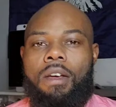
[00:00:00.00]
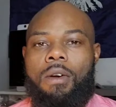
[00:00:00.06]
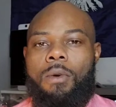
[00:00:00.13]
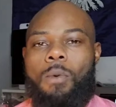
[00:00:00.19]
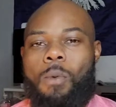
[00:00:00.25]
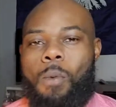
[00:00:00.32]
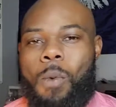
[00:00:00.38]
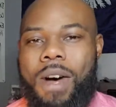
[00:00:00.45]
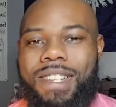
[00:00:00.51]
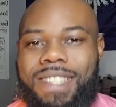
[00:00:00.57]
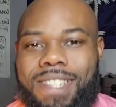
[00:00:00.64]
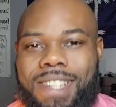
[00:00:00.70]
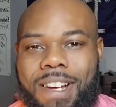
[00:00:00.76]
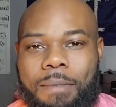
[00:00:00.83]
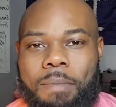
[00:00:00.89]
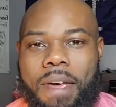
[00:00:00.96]

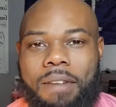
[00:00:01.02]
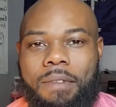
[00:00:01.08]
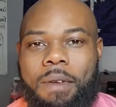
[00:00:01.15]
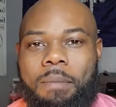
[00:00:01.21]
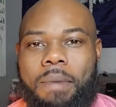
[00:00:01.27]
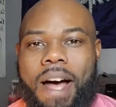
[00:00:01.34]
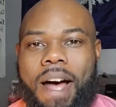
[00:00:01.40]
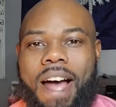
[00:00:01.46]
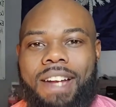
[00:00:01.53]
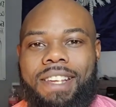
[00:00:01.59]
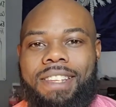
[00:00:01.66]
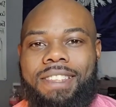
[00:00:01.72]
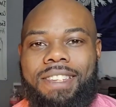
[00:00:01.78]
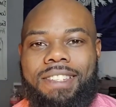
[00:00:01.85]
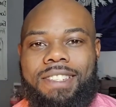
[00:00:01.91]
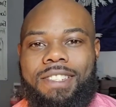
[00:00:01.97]
What's up,
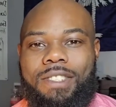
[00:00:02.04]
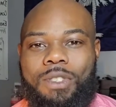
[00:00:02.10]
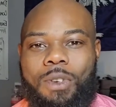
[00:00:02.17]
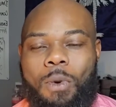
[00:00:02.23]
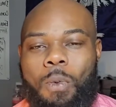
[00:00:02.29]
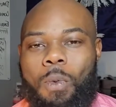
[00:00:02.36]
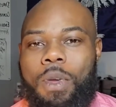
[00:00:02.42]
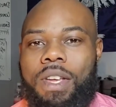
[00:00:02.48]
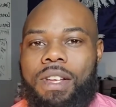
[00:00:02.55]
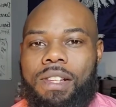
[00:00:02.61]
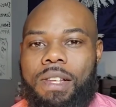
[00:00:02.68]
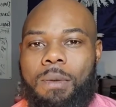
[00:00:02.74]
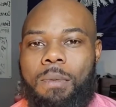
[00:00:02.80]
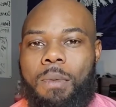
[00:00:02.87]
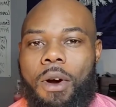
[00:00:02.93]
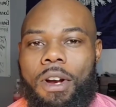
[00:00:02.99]
everybody? This is your
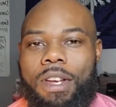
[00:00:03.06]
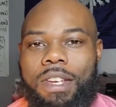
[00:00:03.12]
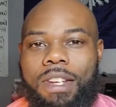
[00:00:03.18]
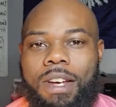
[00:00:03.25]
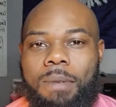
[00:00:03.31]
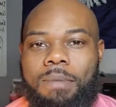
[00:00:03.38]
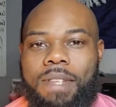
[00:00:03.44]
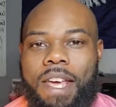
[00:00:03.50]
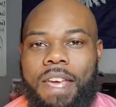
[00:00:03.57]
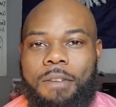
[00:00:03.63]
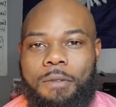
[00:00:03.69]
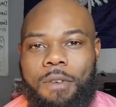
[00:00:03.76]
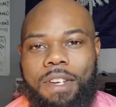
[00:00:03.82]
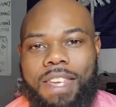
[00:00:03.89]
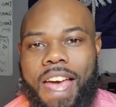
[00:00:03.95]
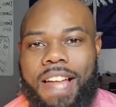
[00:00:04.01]
weekly market
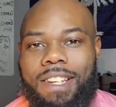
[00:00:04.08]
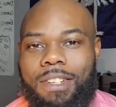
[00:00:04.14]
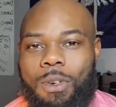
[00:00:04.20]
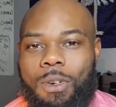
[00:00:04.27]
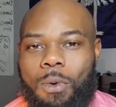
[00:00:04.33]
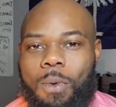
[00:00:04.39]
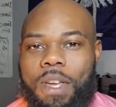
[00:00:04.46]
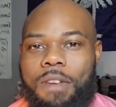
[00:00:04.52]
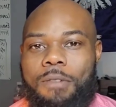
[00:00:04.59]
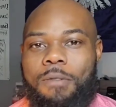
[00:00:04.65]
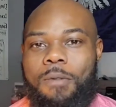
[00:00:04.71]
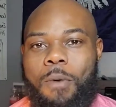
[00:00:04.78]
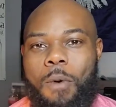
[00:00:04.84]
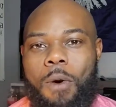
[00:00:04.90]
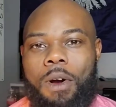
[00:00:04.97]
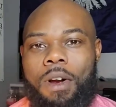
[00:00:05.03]
update for calendar week
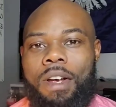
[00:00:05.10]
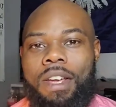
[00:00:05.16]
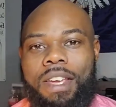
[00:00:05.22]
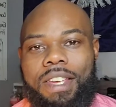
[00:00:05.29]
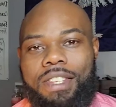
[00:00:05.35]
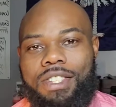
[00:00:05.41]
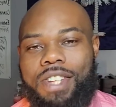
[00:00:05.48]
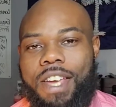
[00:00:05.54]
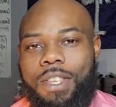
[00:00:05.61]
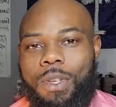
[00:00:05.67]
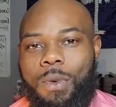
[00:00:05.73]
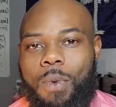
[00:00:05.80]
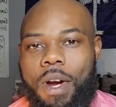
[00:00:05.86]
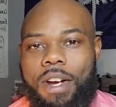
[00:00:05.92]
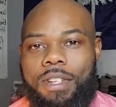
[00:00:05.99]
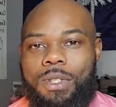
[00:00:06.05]
4 in
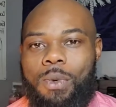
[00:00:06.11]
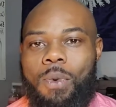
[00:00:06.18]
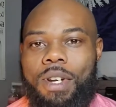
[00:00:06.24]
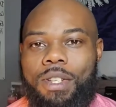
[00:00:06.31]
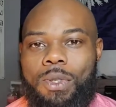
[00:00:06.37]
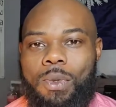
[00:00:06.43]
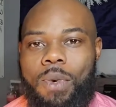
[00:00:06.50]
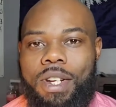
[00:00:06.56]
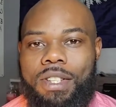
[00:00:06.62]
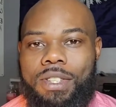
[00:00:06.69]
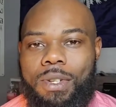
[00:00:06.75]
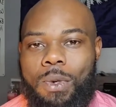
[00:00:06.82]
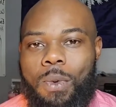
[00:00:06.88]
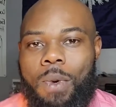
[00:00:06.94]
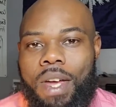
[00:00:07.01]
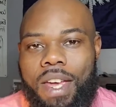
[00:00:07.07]
January
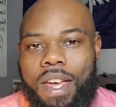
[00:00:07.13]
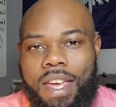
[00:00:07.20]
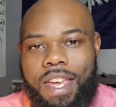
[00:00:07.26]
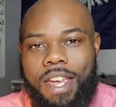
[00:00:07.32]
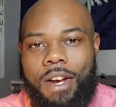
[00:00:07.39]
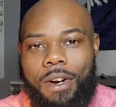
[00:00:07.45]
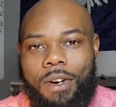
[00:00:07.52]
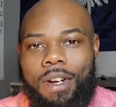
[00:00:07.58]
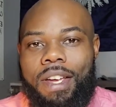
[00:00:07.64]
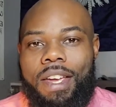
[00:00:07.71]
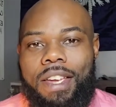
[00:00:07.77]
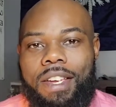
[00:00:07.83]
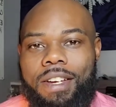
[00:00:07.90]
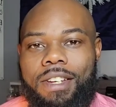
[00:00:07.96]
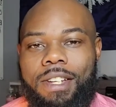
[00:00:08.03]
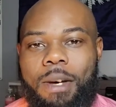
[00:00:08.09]
2022 here
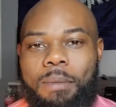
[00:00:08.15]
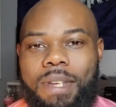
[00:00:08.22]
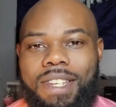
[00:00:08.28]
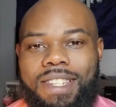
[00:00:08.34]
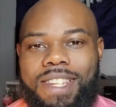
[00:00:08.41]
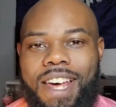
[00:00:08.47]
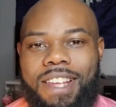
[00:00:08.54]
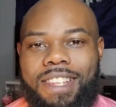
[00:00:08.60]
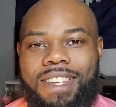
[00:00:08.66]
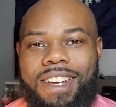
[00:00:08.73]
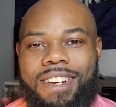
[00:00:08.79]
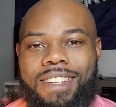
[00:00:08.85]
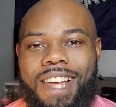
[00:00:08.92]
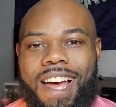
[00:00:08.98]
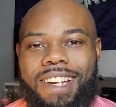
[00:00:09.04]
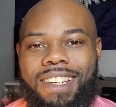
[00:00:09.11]
in Columbia, South
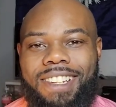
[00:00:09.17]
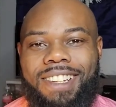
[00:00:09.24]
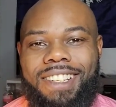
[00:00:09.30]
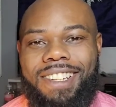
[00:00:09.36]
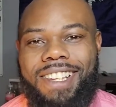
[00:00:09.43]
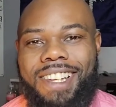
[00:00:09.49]
Carolina.